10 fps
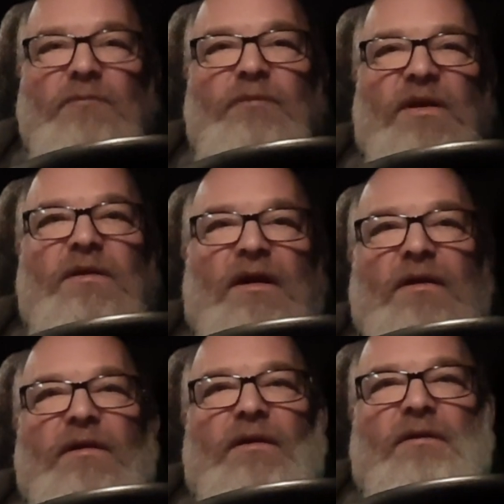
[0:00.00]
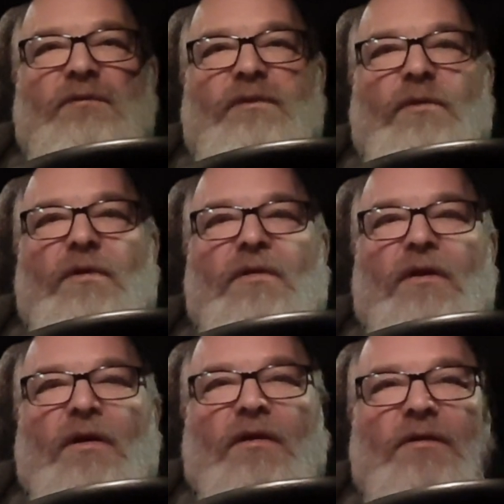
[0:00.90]
midnight and 4
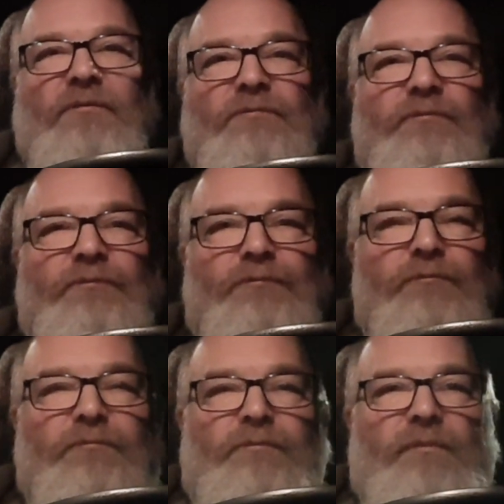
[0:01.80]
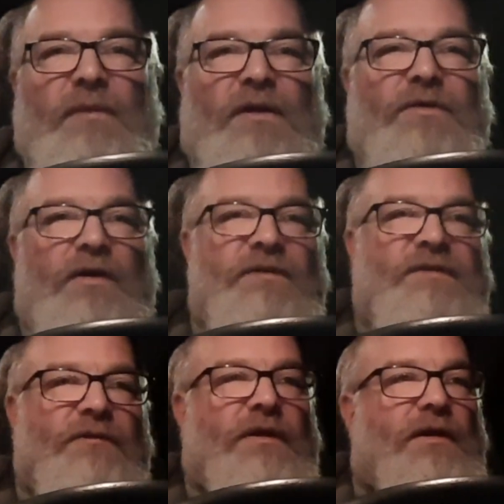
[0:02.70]
o'clock.
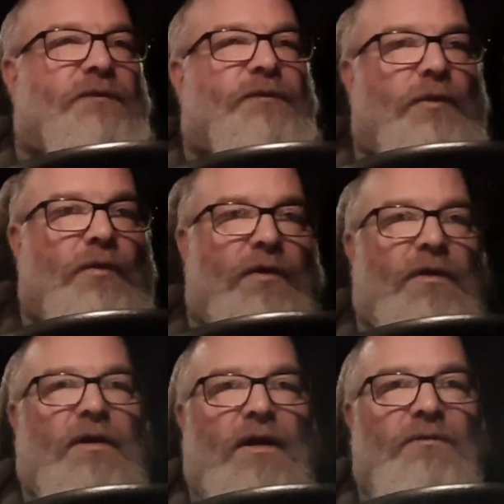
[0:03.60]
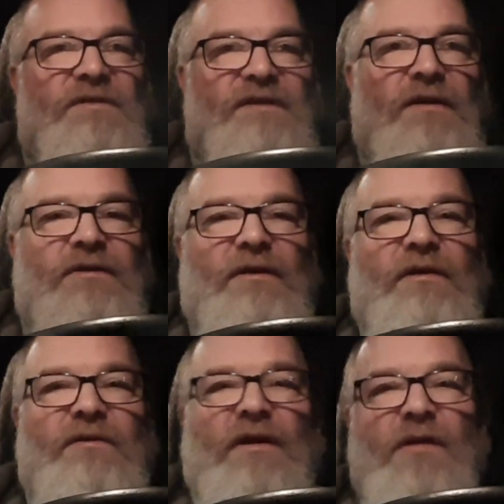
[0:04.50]
Just around 4, I was sent on
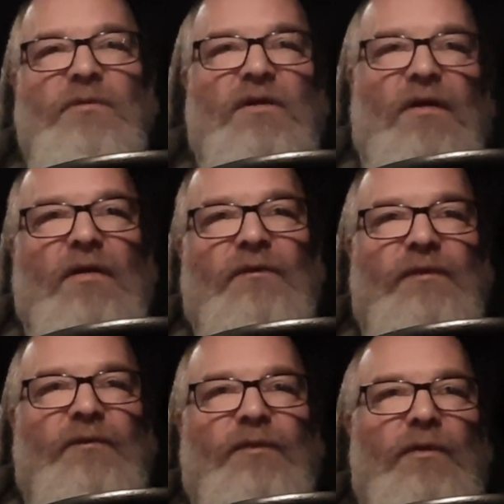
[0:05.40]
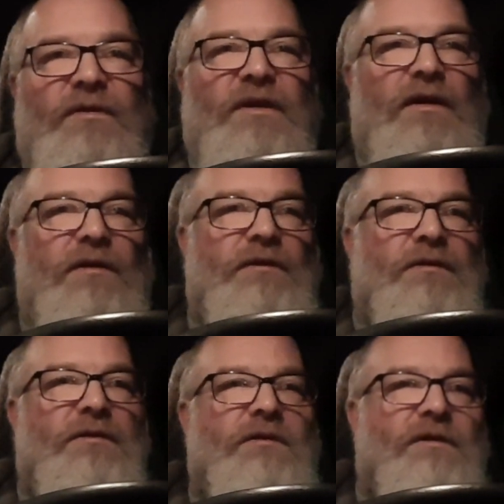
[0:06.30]
a time call for
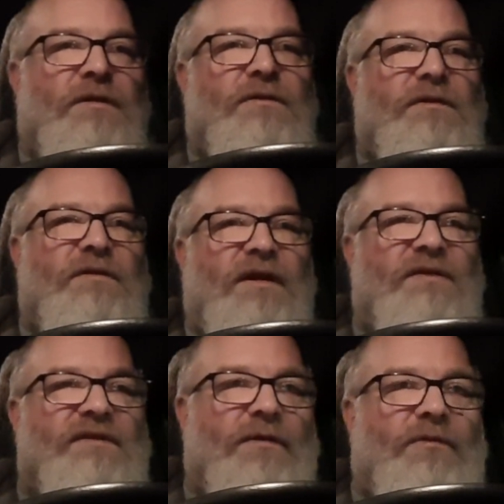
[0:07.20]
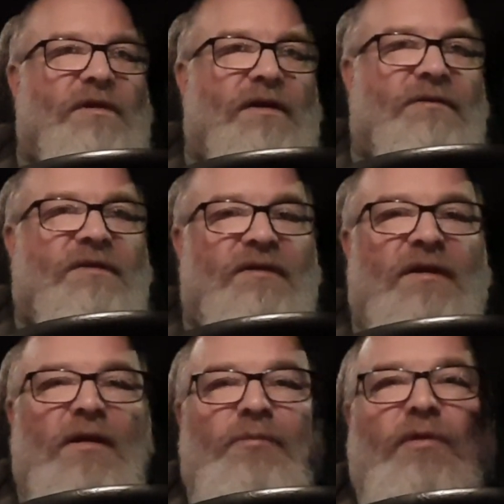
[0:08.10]
4:10 to take someone out to the
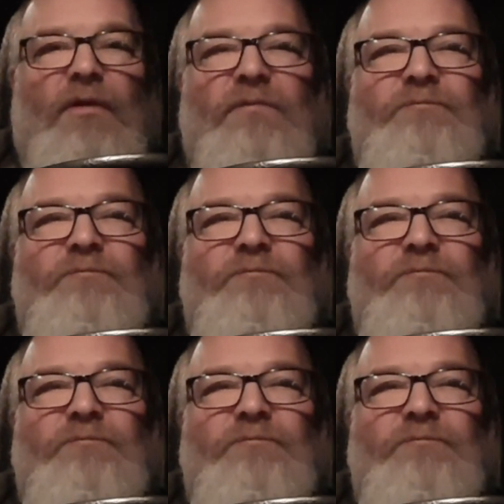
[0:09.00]
airport.